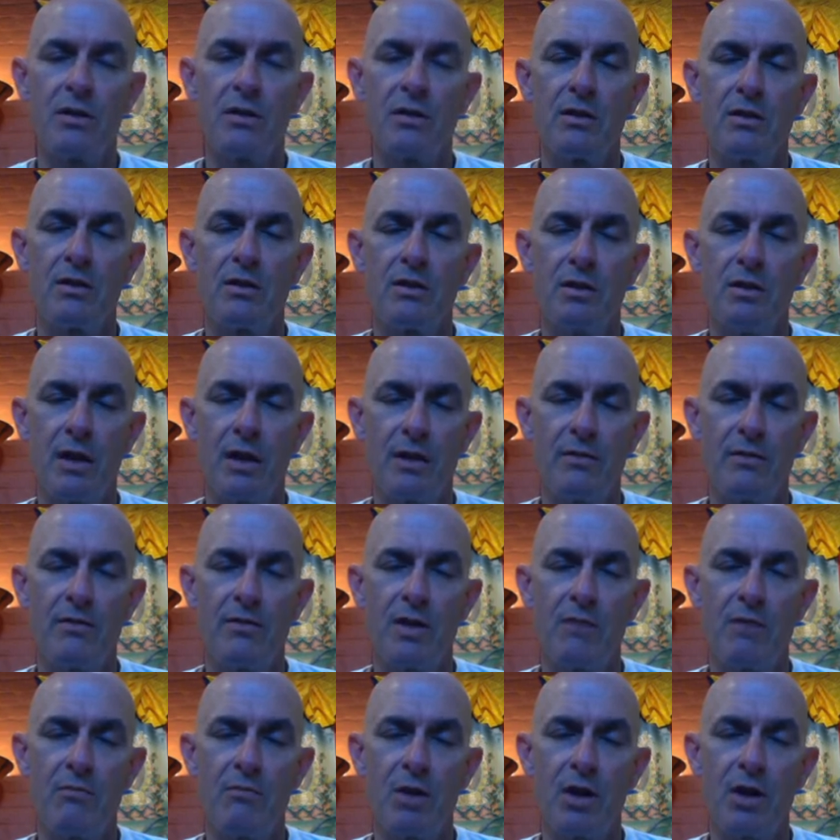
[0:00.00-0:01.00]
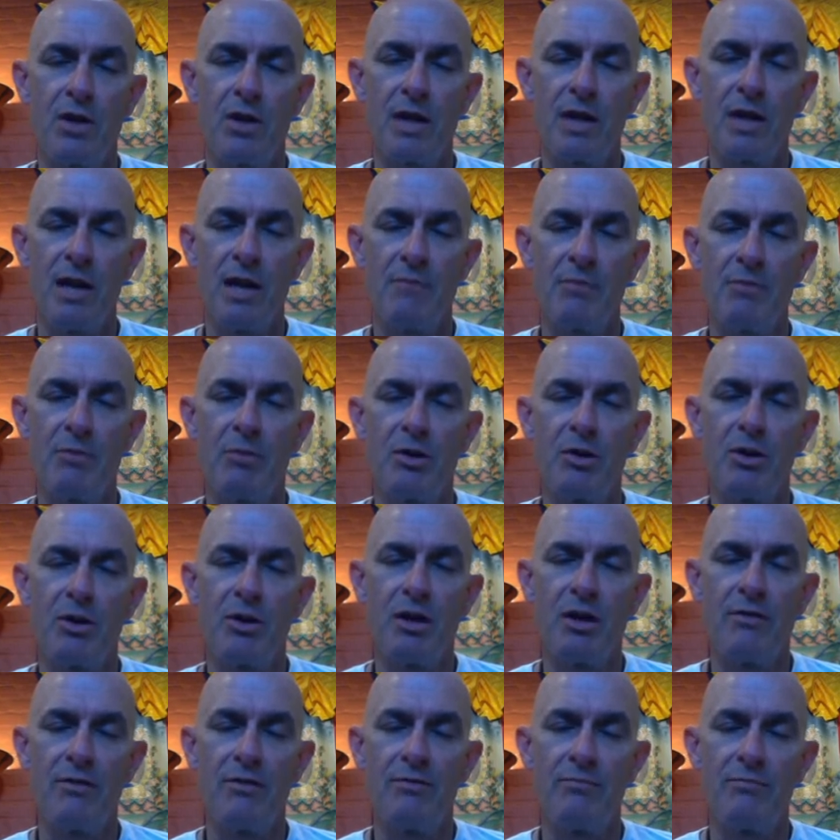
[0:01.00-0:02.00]
None of them are capable
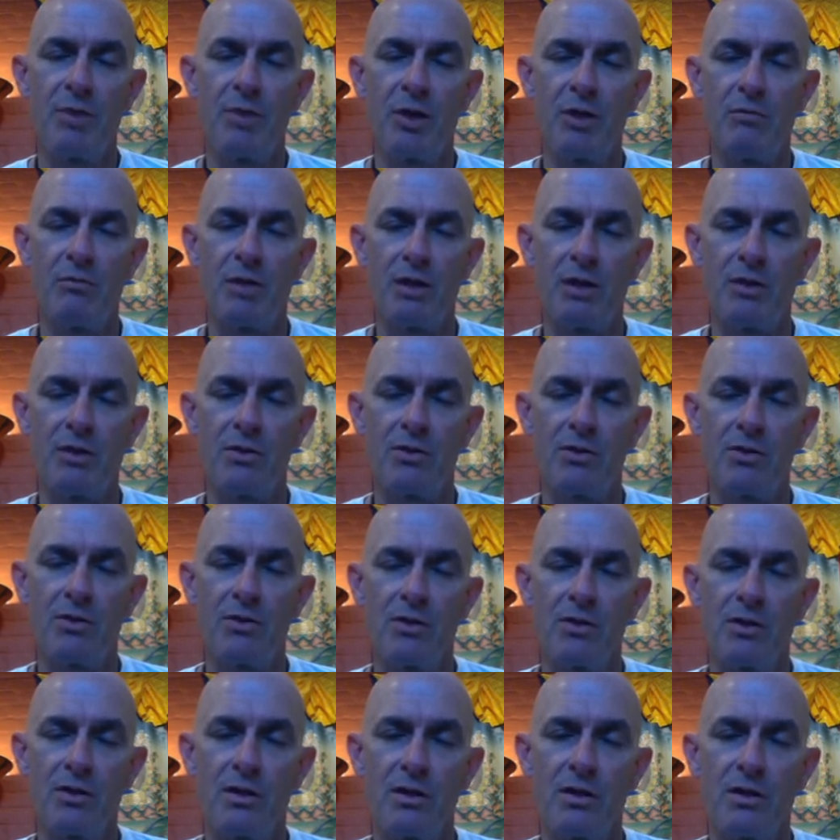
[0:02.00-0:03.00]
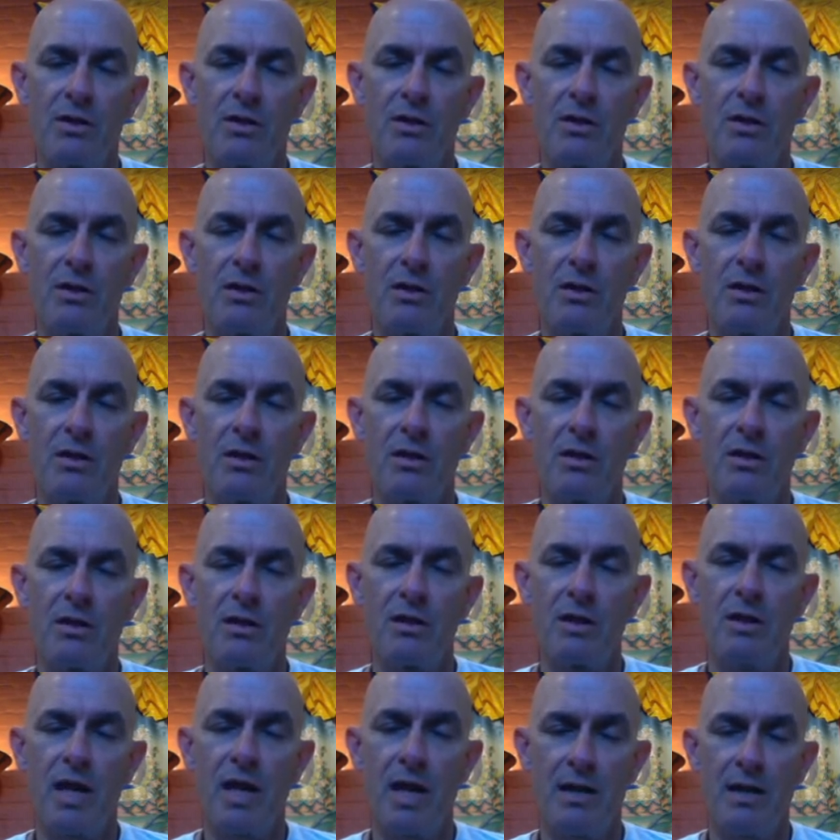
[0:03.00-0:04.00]
of permanence,
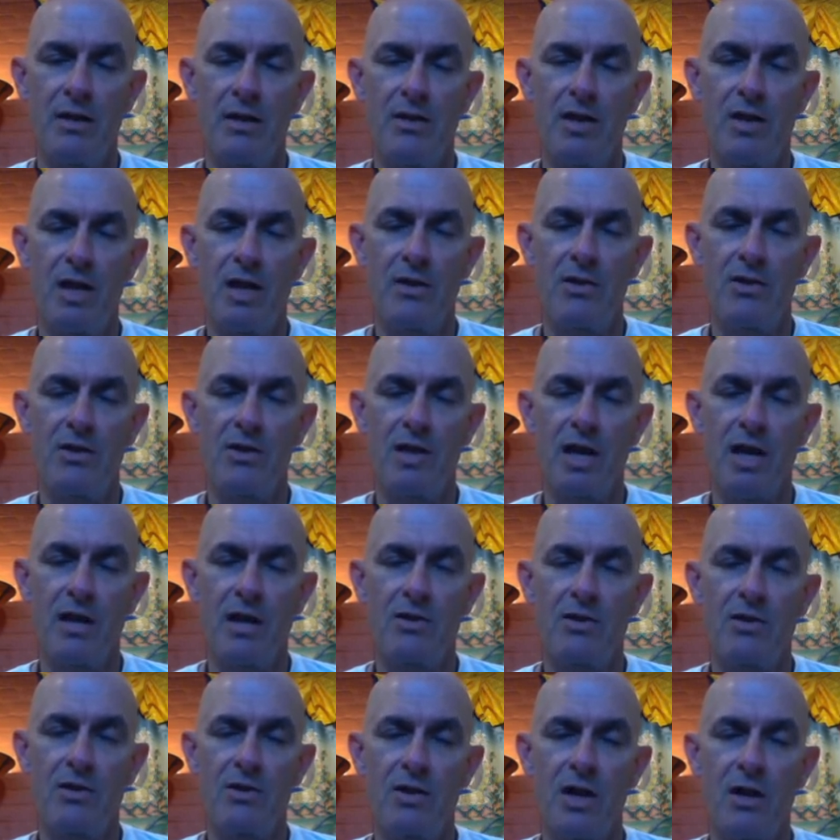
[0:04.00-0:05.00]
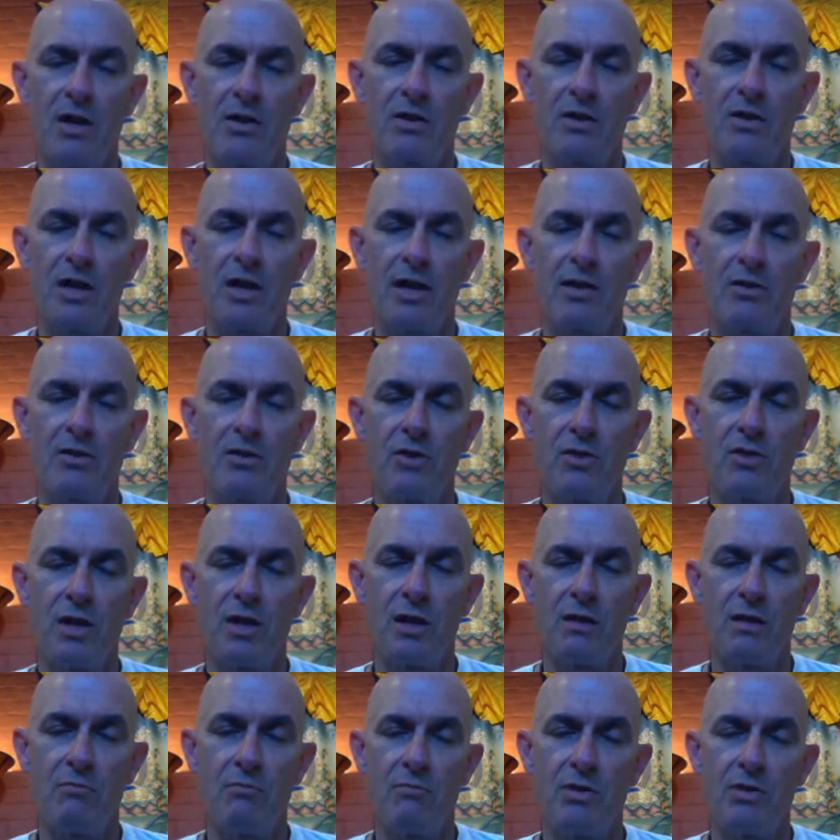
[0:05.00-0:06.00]
and in that sense they are like
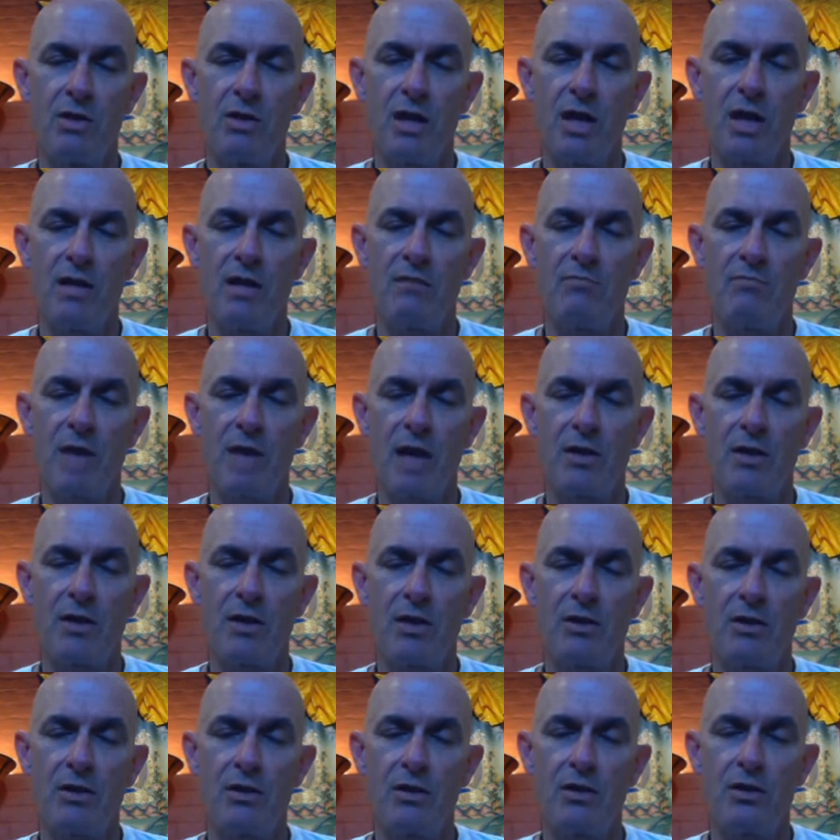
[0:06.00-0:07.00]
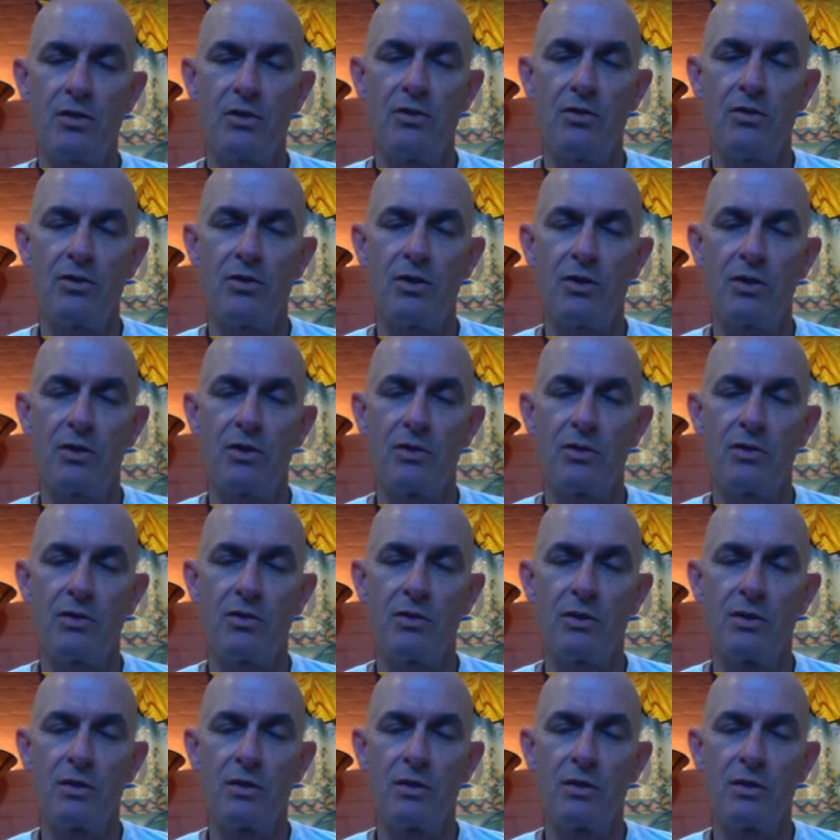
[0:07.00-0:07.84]
dreams and magical illusions.